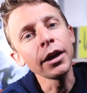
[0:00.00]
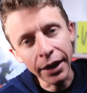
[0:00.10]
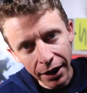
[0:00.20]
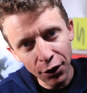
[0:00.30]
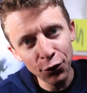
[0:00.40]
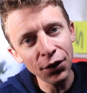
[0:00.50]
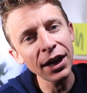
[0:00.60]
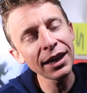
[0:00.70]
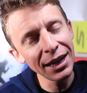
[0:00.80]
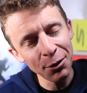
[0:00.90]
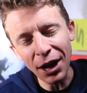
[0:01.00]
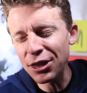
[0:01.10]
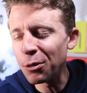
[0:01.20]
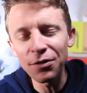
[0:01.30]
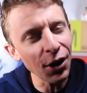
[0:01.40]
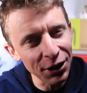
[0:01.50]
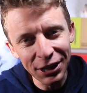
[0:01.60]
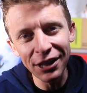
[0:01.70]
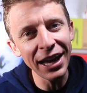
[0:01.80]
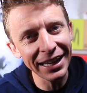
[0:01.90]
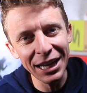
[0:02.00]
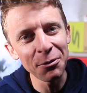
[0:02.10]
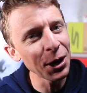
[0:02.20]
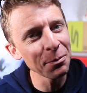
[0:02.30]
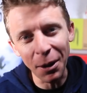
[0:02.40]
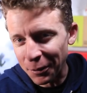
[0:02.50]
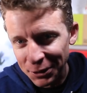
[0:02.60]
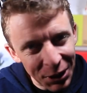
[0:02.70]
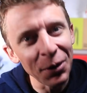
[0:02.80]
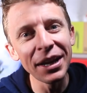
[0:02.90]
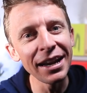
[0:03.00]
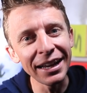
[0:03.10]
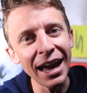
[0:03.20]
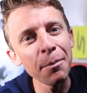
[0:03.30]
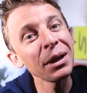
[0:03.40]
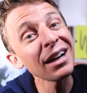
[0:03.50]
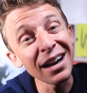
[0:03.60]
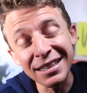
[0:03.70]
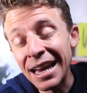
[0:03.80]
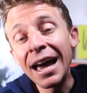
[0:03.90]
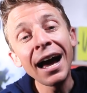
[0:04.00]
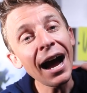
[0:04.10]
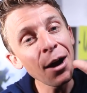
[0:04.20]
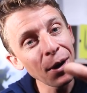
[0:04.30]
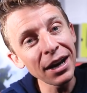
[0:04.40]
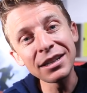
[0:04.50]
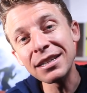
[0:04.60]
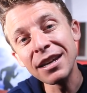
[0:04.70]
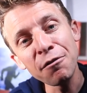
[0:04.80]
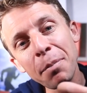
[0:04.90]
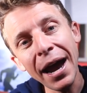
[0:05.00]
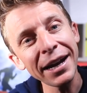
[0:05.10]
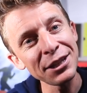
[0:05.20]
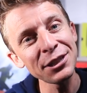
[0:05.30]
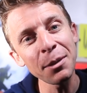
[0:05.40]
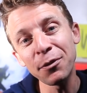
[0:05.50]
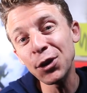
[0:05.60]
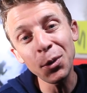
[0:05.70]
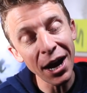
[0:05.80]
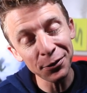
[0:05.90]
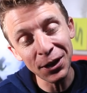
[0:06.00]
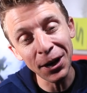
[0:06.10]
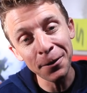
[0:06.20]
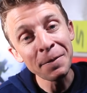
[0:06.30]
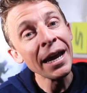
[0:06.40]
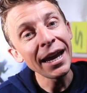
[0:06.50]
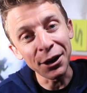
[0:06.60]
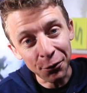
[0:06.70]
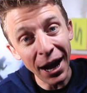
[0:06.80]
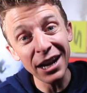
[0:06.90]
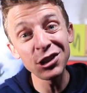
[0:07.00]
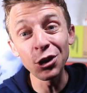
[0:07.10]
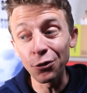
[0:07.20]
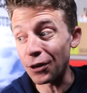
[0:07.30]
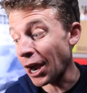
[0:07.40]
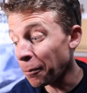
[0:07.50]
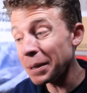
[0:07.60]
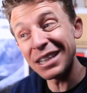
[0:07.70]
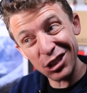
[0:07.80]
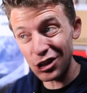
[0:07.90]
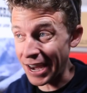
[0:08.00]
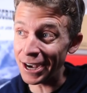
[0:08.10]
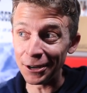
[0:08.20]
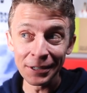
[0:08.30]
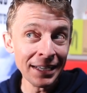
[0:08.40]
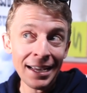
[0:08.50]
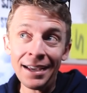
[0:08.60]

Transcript: give key I think we've already done that keyword but we're doing it again because I want to just give back to some of you out there in gratitude for helping this channel